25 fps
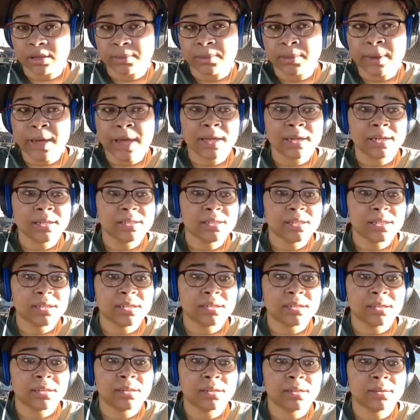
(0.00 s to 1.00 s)

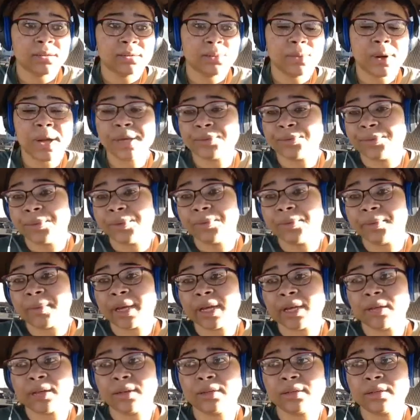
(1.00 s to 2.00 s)
Madison, white
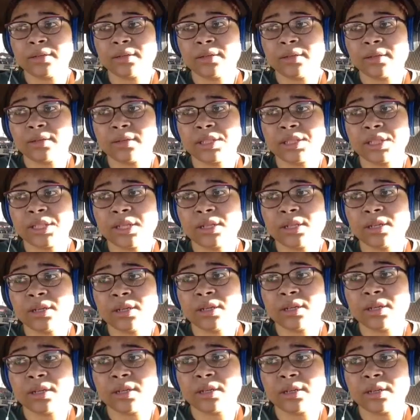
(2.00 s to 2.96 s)
roommate, she